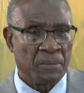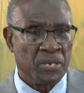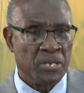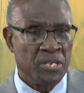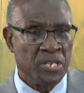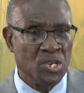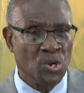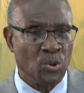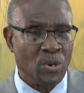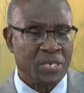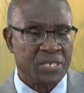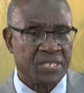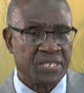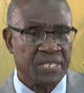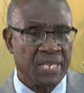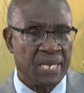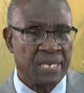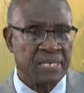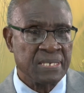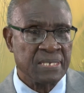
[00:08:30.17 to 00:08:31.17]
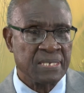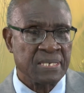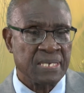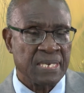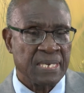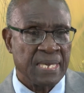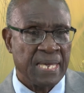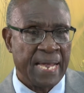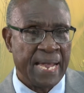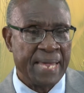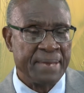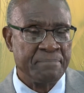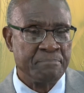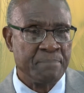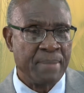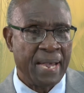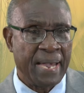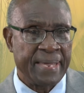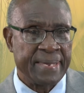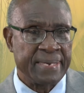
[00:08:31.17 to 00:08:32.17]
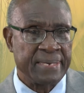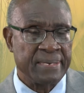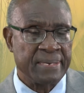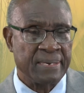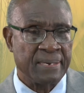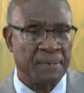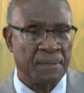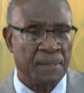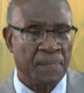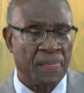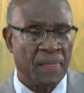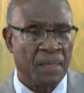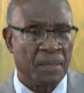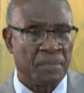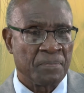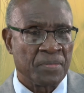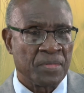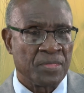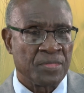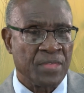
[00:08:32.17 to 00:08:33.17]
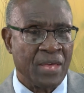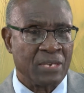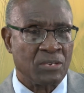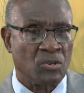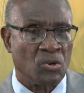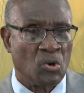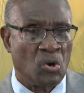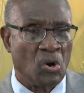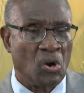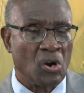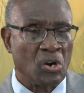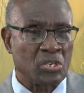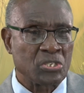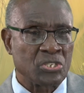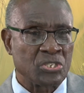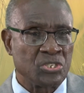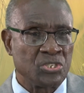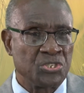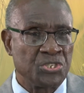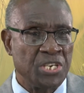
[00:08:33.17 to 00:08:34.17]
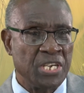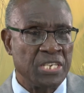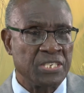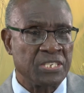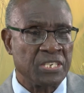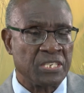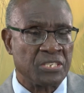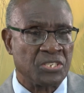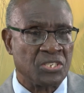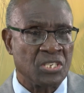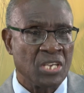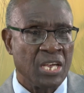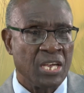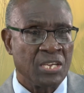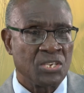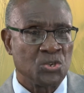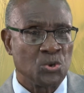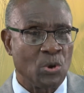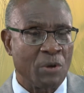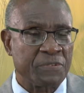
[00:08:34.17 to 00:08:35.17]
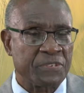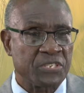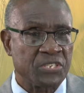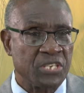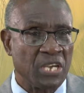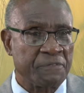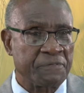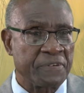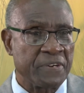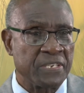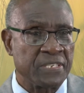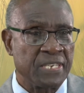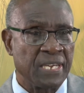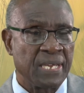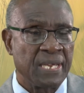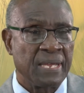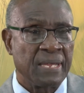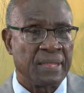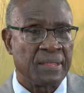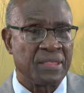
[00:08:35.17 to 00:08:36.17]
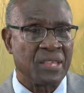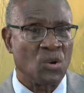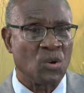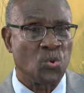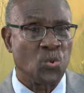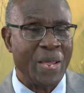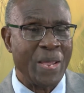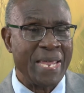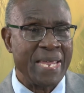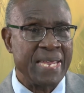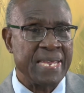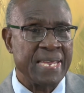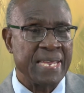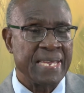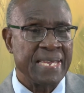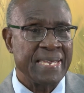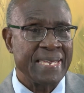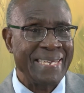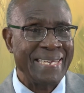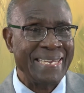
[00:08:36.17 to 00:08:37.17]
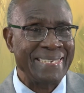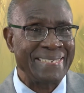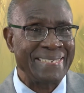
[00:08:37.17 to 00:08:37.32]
your sin and mine, that caused Jesus to have suffered the way he